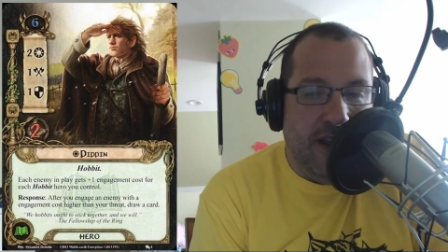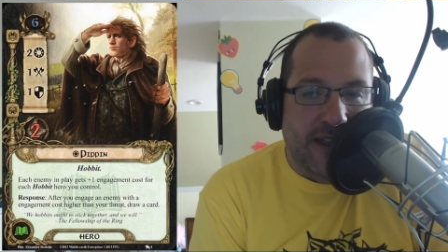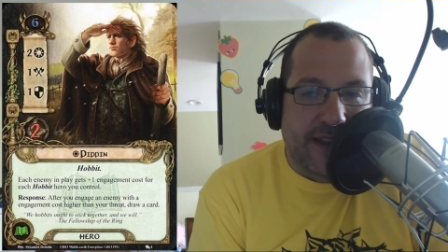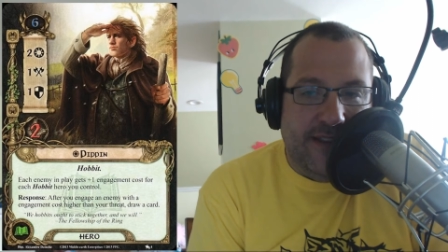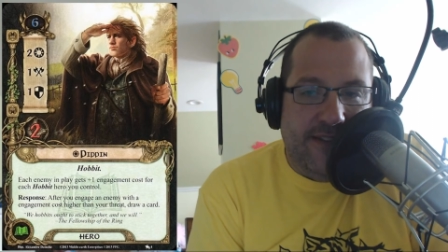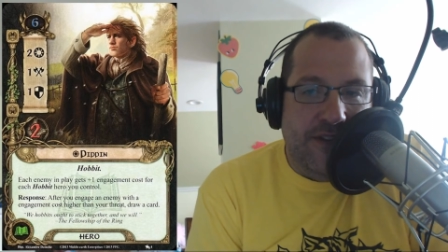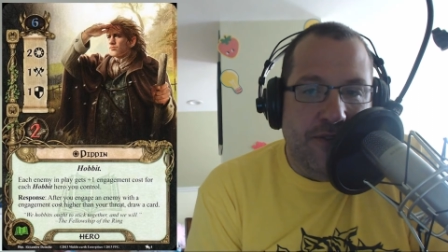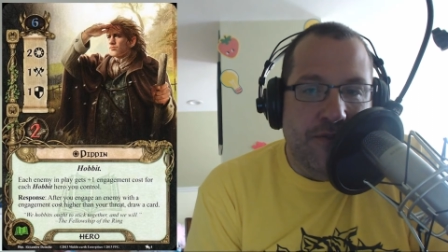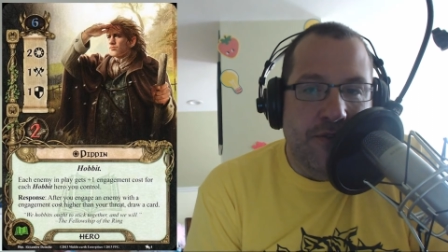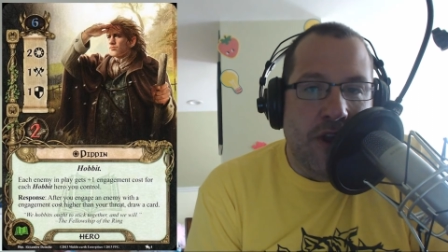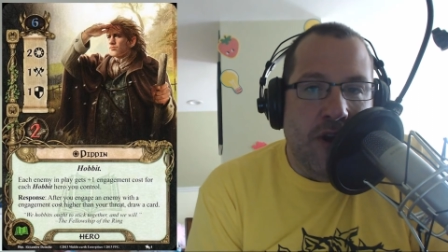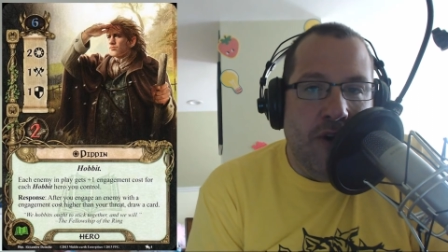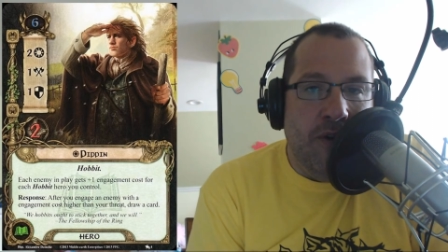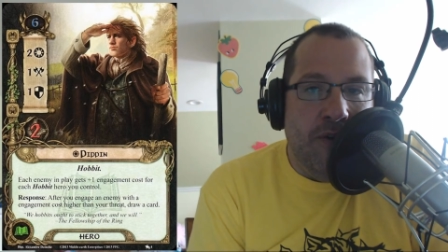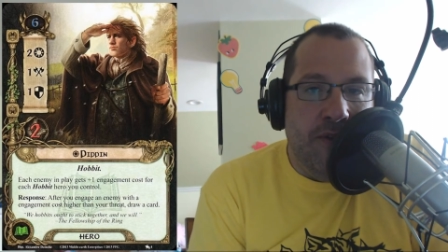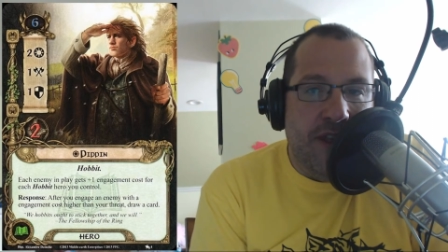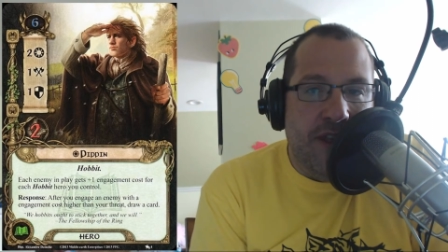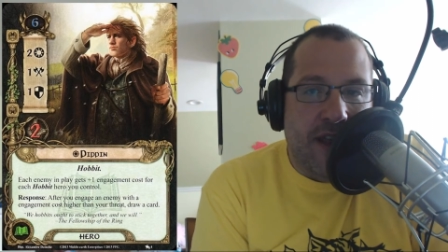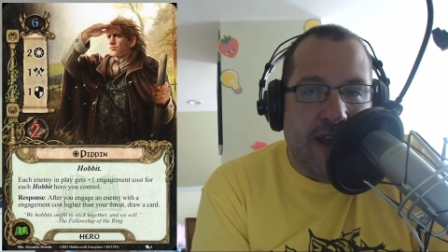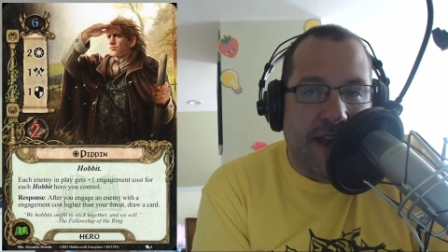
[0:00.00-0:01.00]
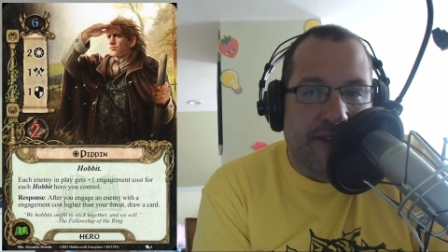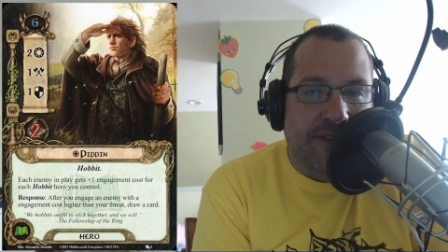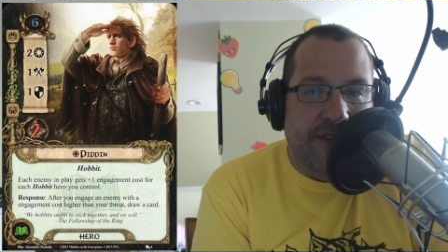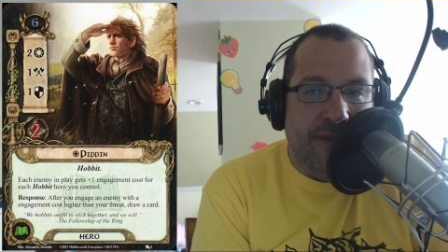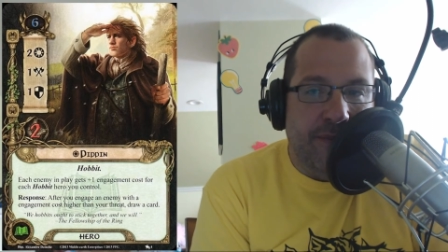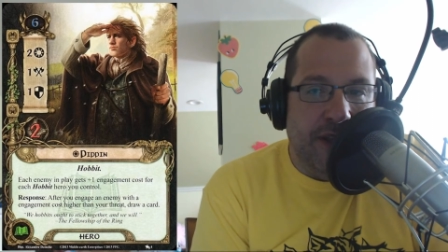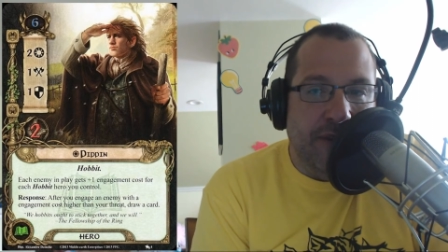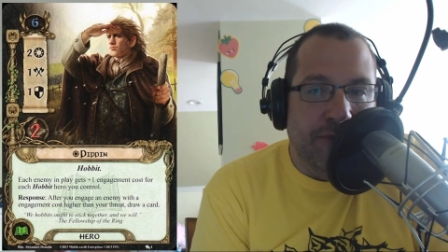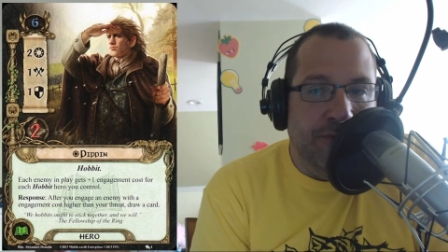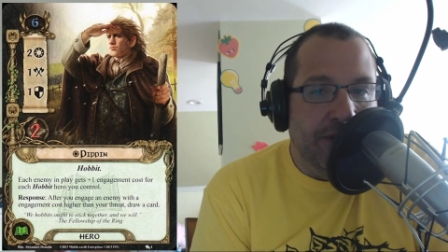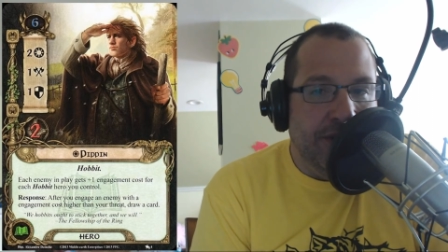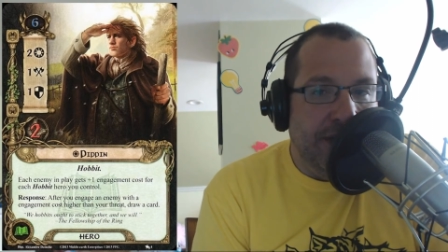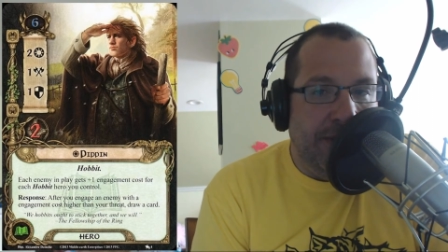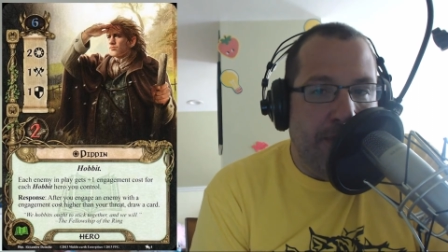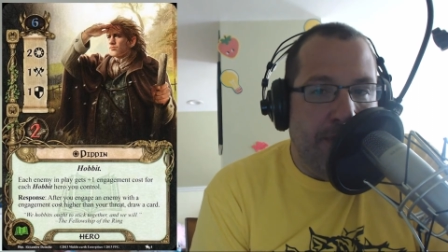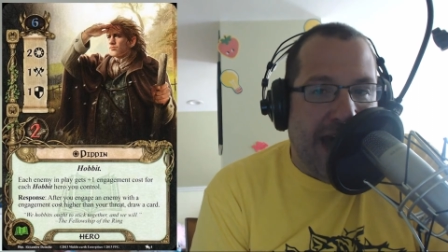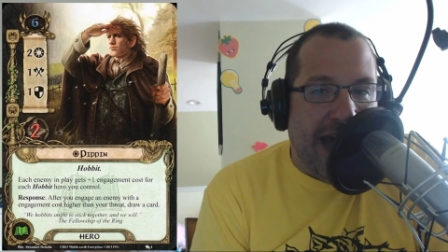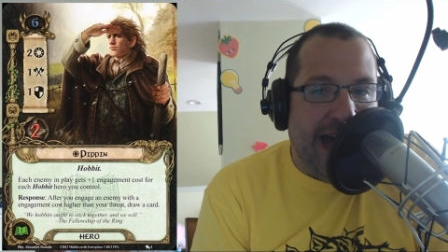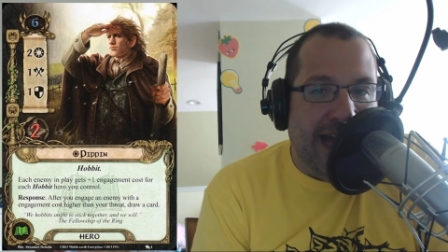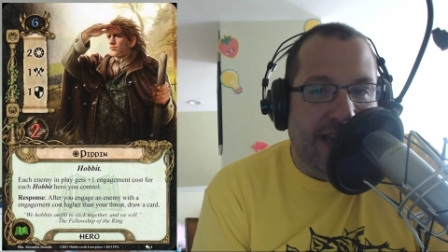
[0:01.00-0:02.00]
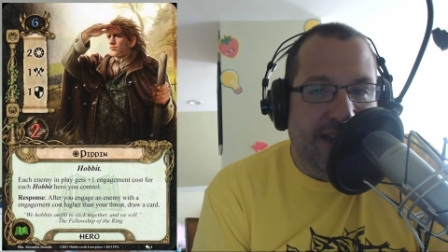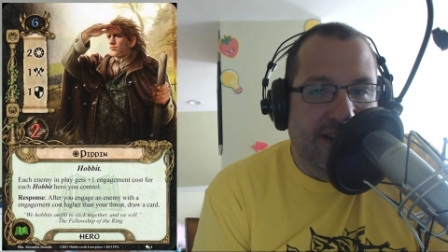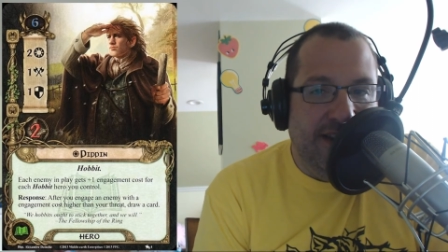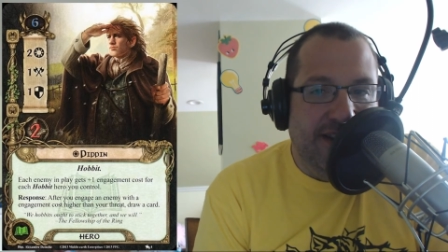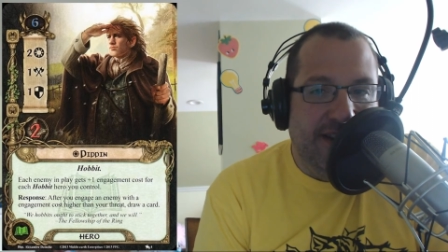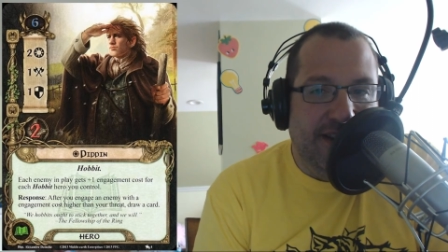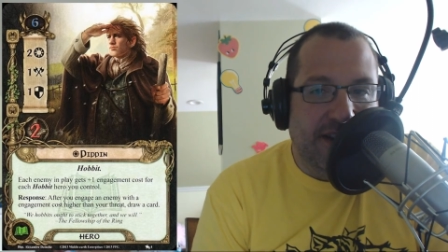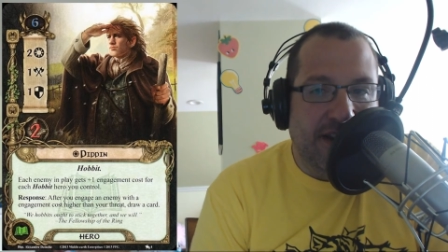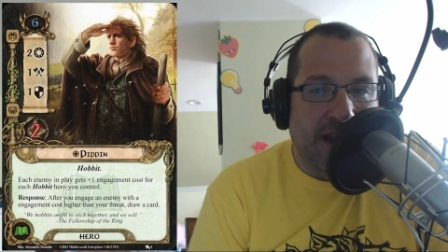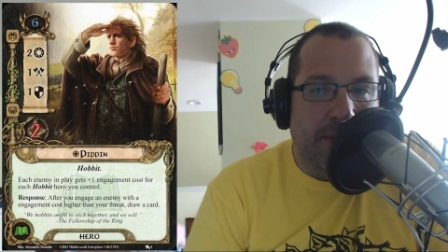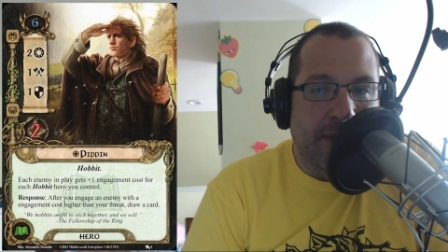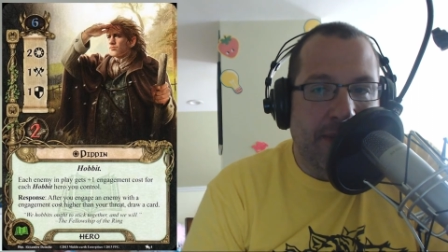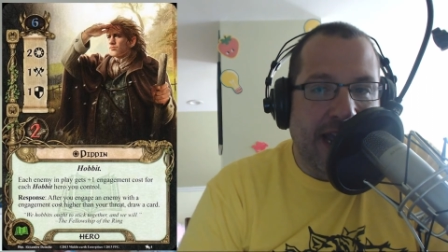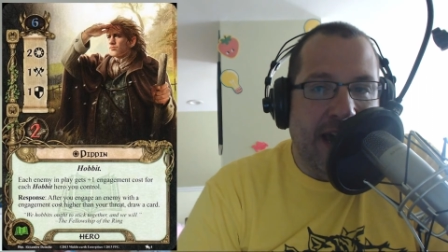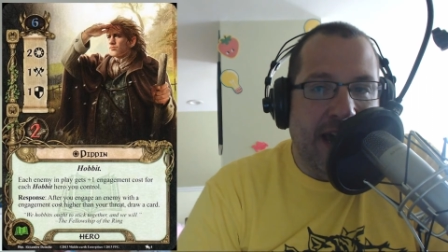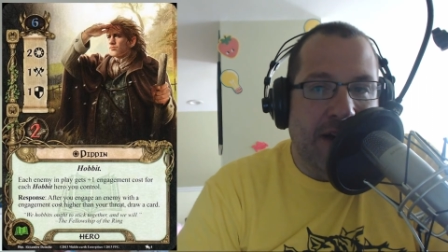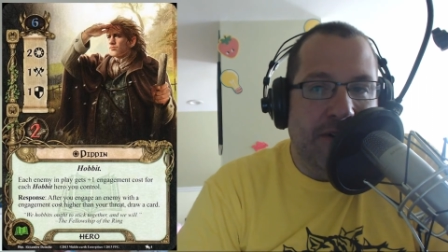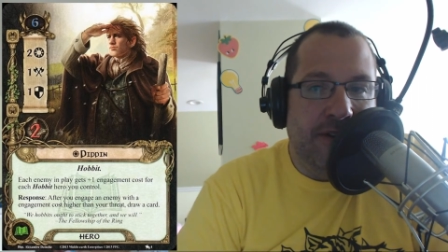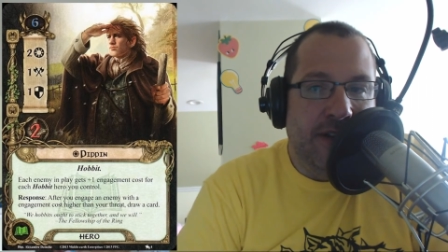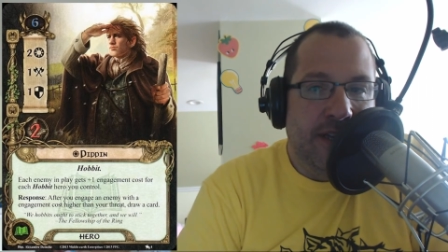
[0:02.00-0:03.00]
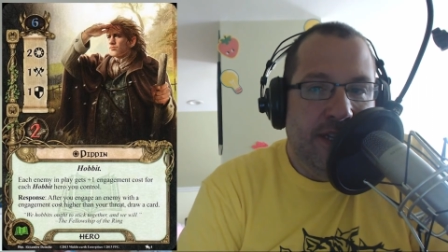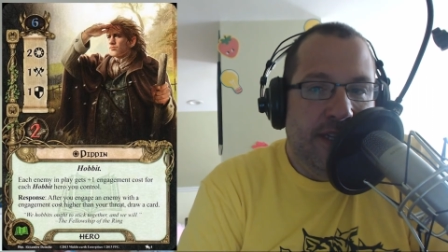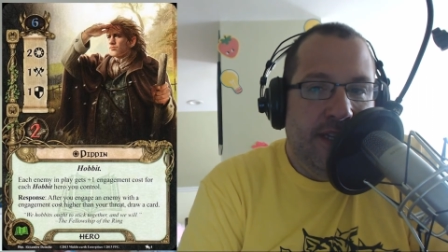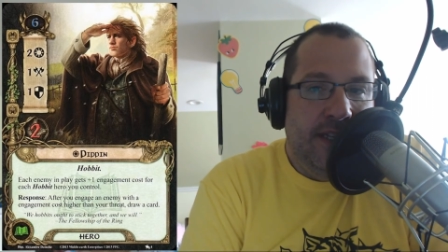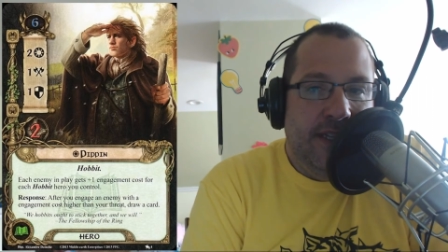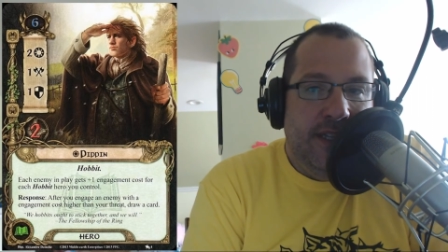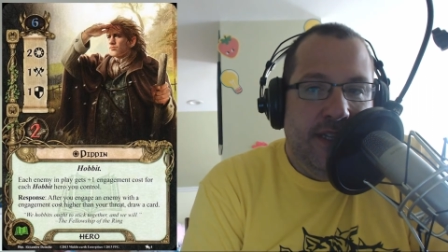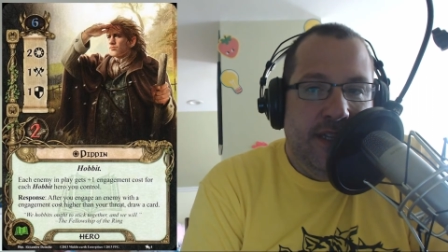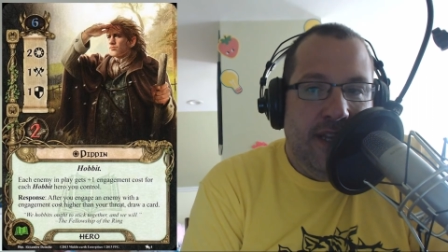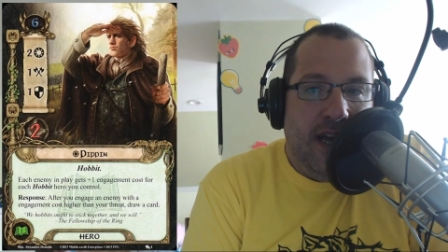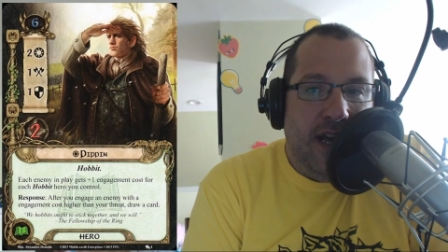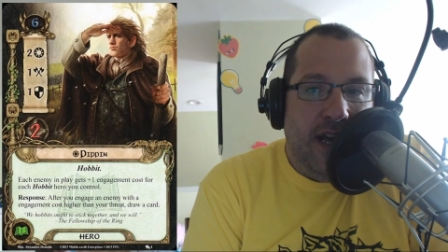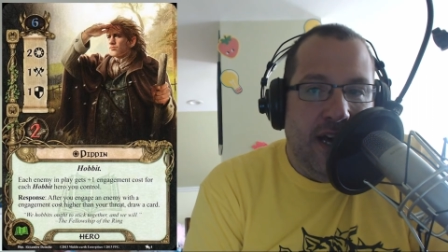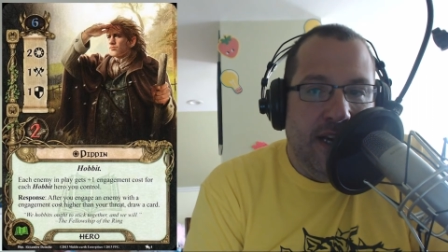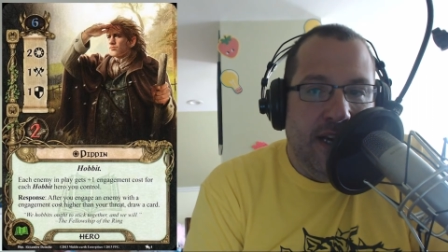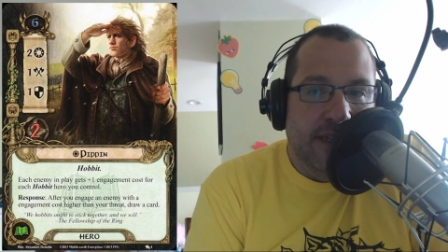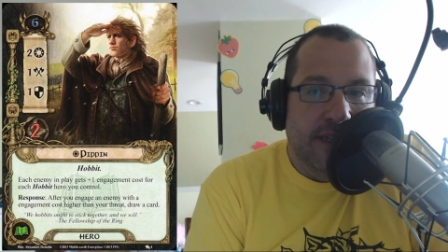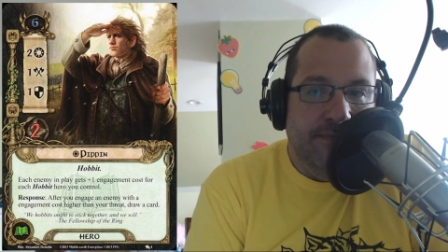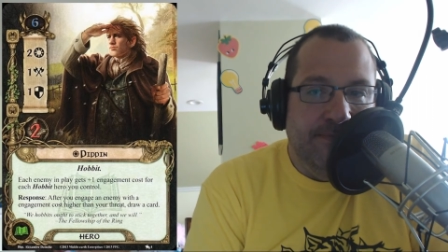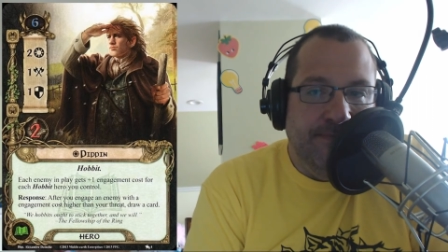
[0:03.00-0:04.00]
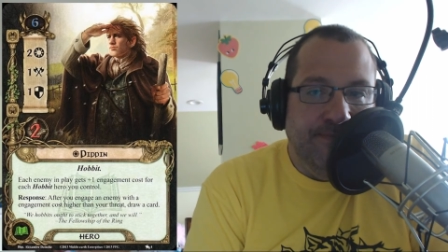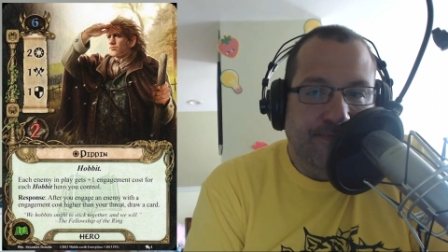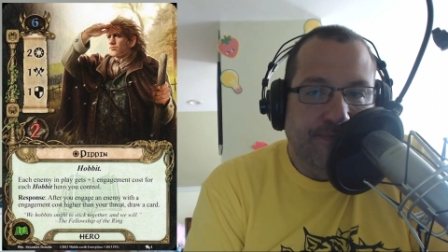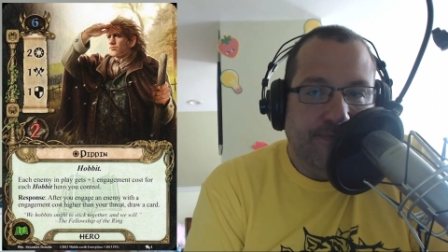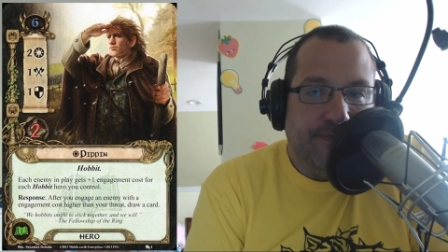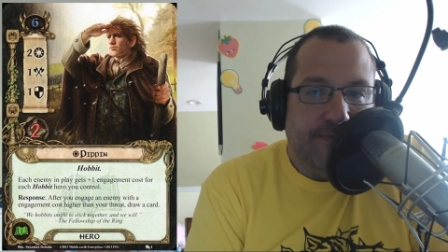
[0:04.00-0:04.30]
unless you know that you have something really bad coming out. Um,